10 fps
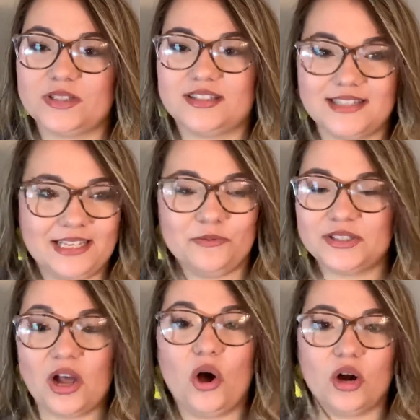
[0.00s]
it was
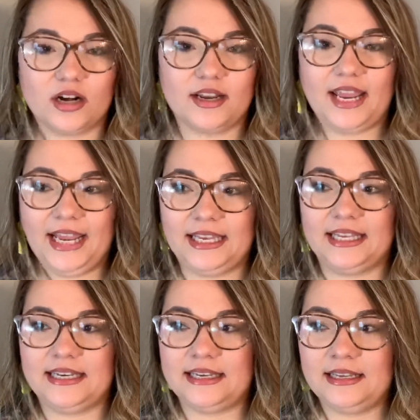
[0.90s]
hard.
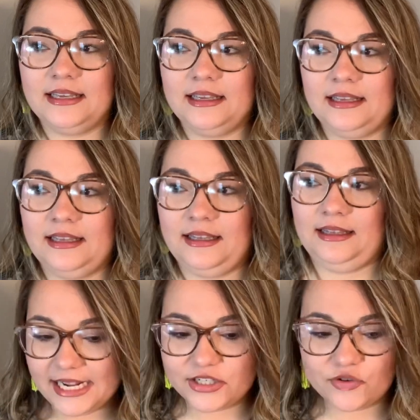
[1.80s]
And
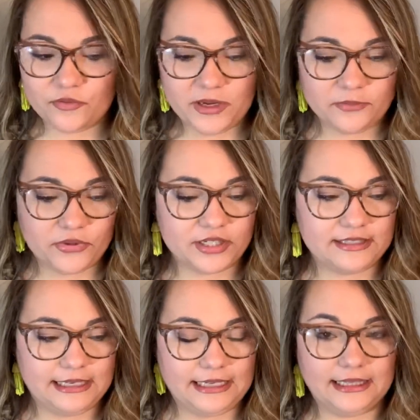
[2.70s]
I just remember
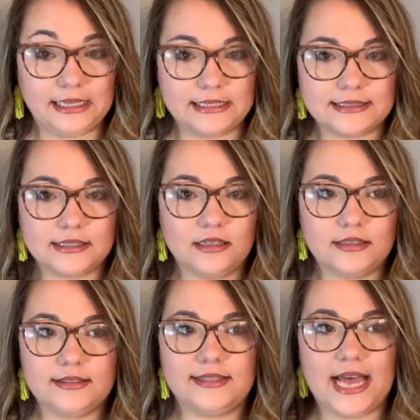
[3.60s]
sitting in this
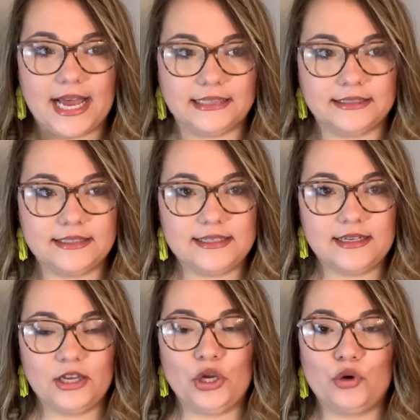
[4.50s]
silent
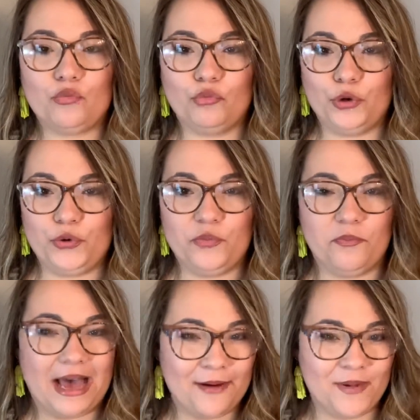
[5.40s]
room
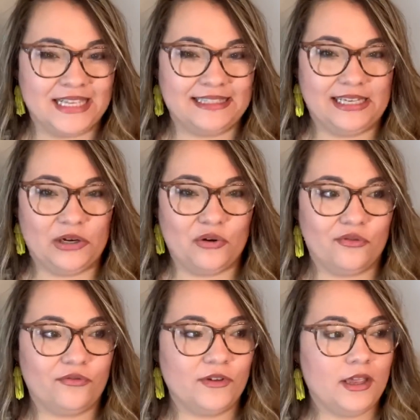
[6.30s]
by myself.